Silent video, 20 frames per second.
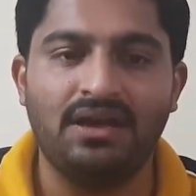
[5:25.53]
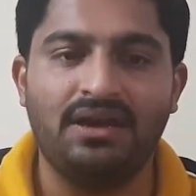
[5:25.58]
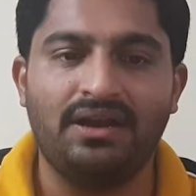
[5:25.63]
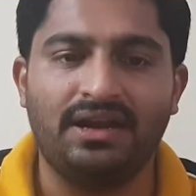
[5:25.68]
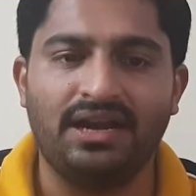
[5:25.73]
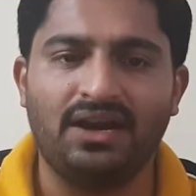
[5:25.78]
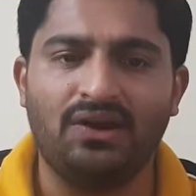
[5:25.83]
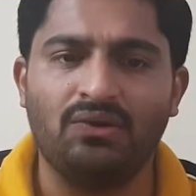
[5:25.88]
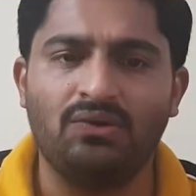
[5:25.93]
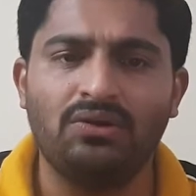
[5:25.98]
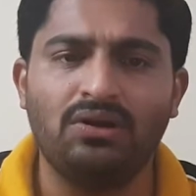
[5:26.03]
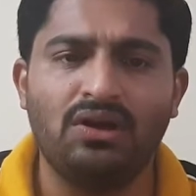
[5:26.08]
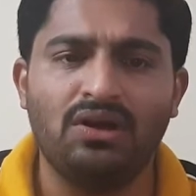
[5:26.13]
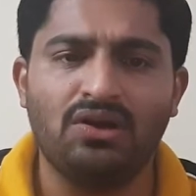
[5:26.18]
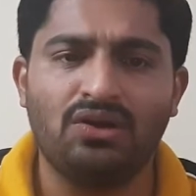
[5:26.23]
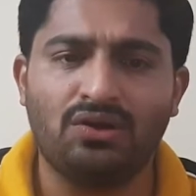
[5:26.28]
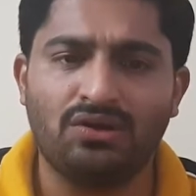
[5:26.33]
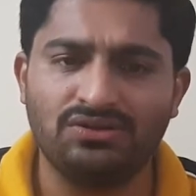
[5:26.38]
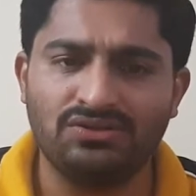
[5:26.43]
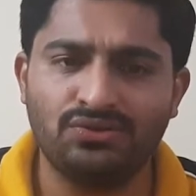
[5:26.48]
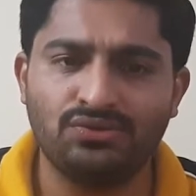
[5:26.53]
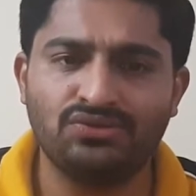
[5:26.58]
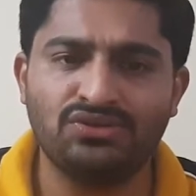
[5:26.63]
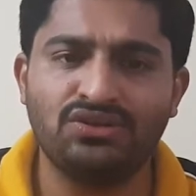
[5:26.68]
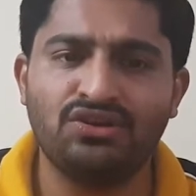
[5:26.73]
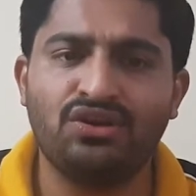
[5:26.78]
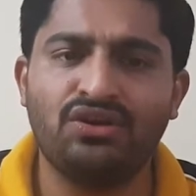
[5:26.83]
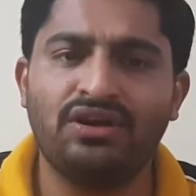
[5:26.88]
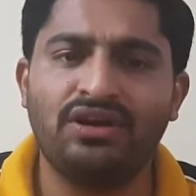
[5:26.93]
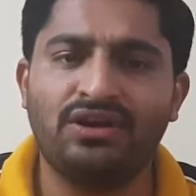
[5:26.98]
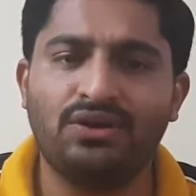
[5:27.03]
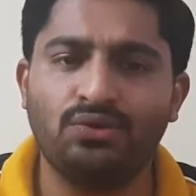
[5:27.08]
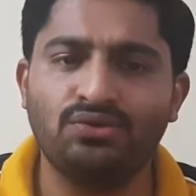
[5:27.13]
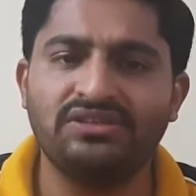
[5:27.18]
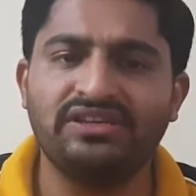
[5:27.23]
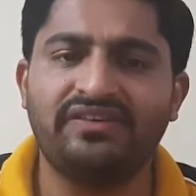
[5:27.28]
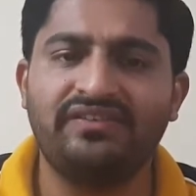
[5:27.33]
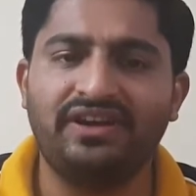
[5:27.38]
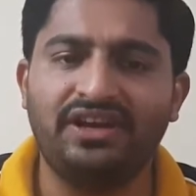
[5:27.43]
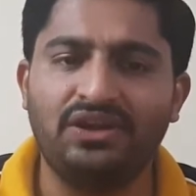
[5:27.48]
Now, Constitutional Order
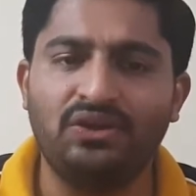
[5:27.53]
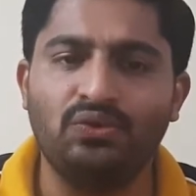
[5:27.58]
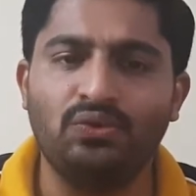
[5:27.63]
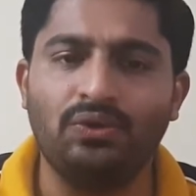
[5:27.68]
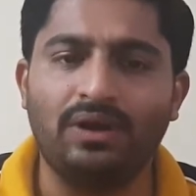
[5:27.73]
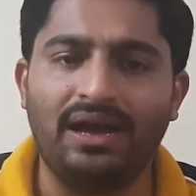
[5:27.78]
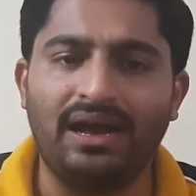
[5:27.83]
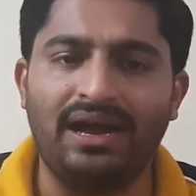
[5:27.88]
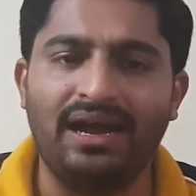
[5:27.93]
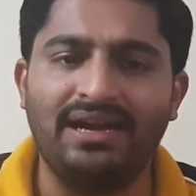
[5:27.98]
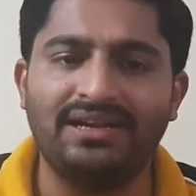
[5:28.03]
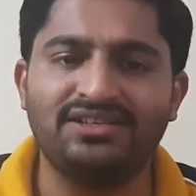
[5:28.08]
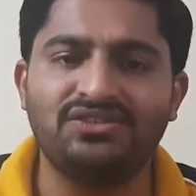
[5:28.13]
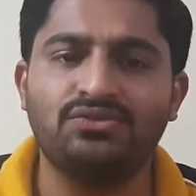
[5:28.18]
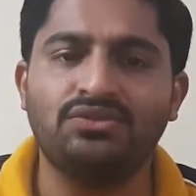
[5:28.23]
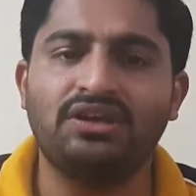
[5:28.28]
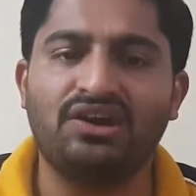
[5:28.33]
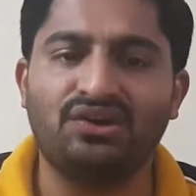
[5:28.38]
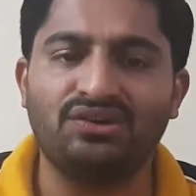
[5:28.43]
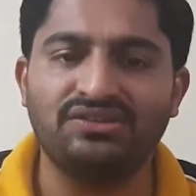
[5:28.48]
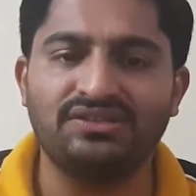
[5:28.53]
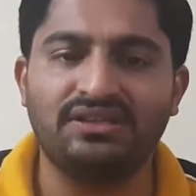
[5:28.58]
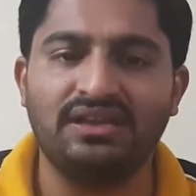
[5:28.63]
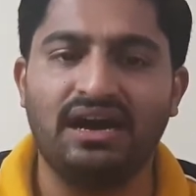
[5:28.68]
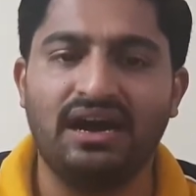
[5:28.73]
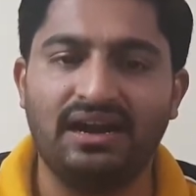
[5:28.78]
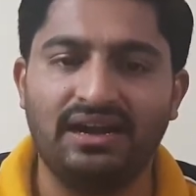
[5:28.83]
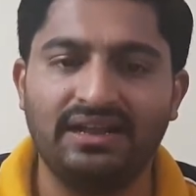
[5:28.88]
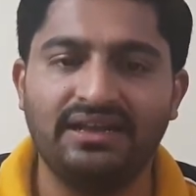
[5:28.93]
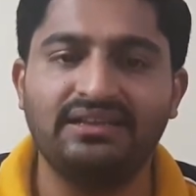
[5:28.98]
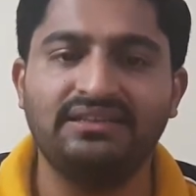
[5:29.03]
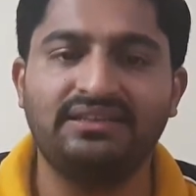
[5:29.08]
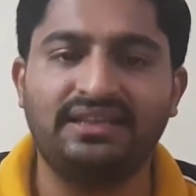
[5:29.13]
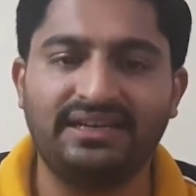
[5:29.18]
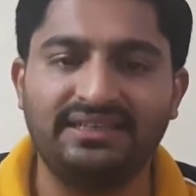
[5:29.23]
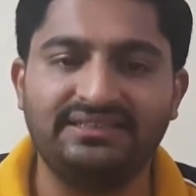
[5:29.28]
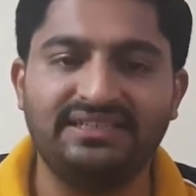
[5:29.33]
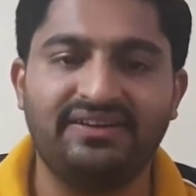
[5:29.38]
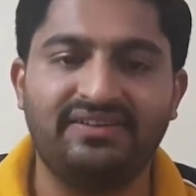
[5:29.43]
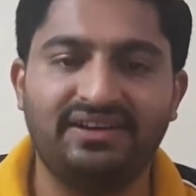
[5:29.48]
272 adds to the Article
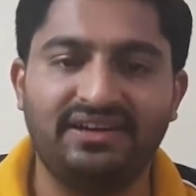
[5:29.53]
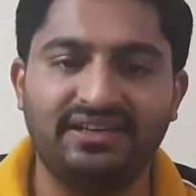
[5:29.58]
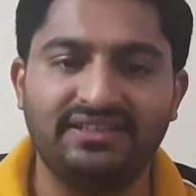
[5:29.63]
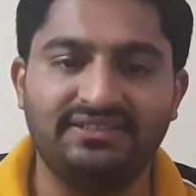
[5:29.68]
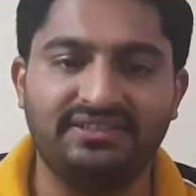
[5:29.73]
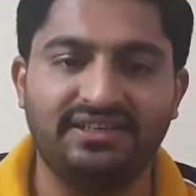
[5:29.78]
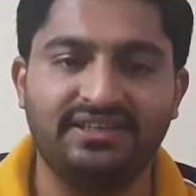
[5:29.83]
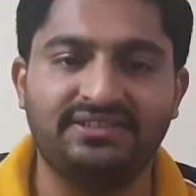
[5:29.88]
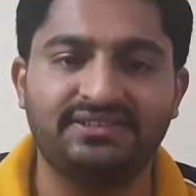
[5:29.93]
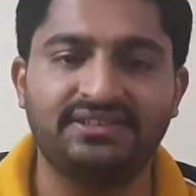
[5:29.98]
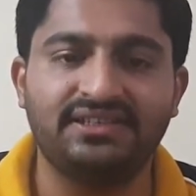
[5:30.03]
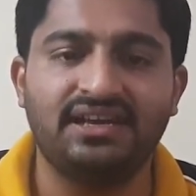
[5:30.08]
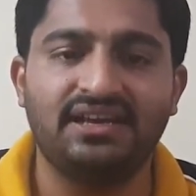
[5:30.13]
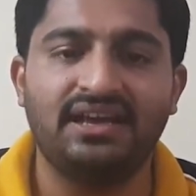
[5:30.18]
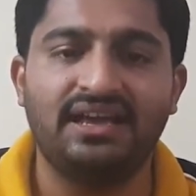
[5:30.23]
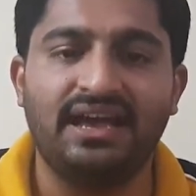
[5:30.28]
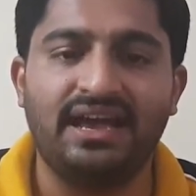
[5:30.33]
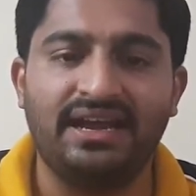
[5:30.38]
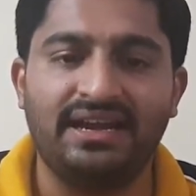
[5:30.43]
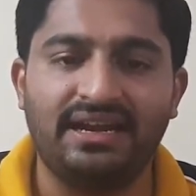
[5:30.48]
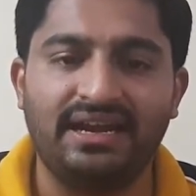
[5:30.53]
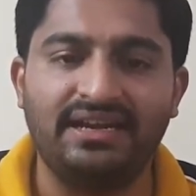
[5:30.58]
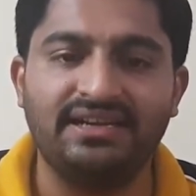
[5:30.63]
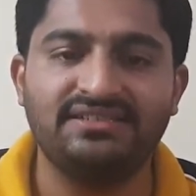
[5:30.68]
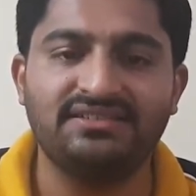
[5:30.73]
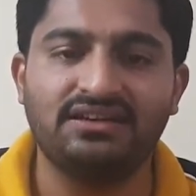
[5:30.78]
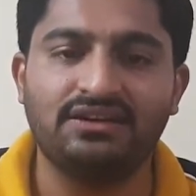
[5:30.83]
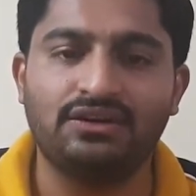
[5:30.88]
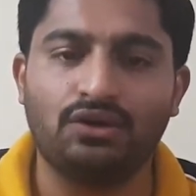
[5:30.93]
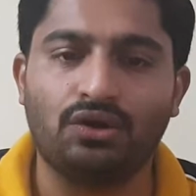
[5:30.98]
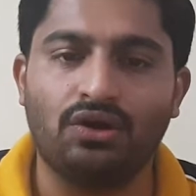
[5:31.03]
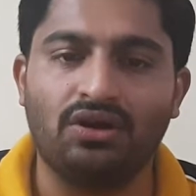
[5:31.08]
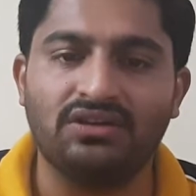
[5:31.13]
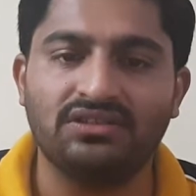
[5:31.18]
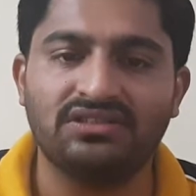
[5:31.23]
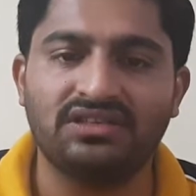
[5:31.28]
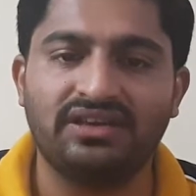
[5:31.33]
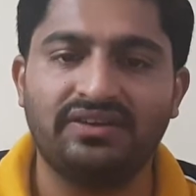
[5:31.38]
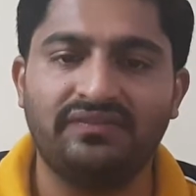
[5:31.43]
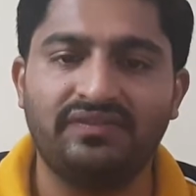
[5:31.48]
376 an additional
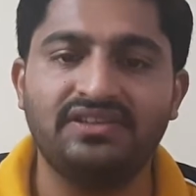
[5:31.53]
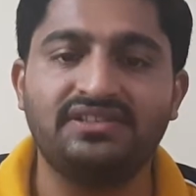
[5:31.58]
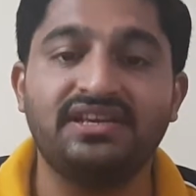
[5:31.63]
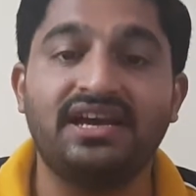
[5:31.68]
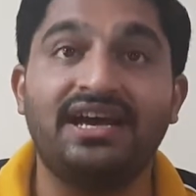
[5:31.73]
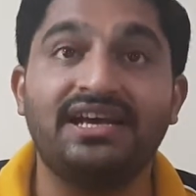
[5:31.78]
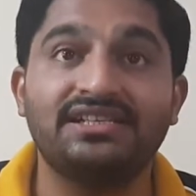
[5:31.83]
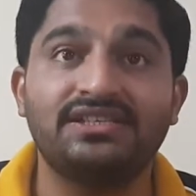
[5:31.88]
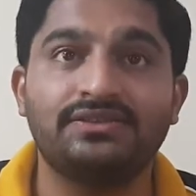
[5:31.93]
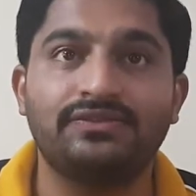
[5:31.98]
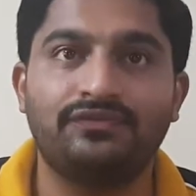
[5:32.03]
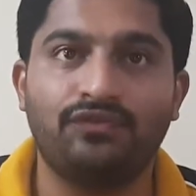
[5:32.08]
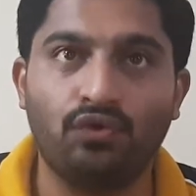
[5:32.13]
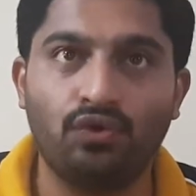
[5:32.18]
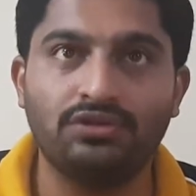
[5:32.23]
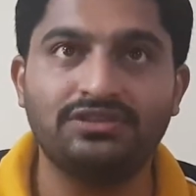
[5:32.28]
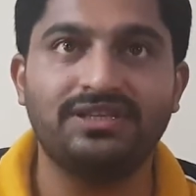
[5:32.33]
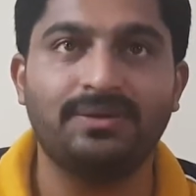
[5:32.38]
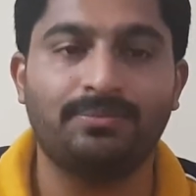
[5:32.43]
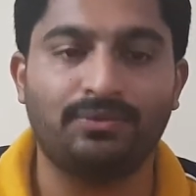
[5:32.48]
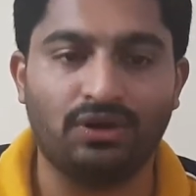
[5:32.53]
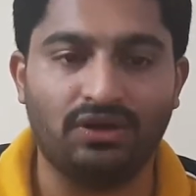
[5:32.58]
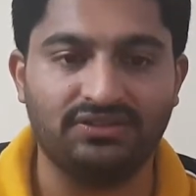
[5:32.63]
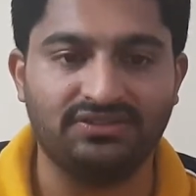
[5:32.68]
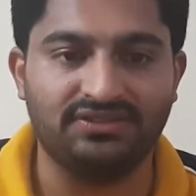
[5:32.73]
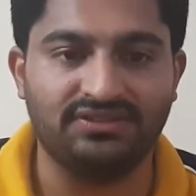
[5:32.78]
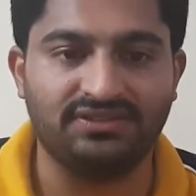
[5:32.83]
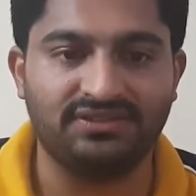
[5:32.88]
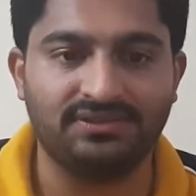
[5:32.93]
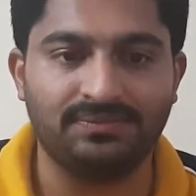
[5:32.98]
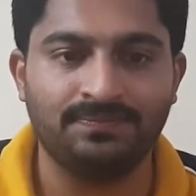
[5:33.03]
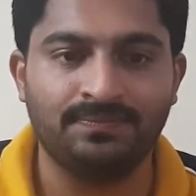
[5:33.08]
clause which has 4 subclauses.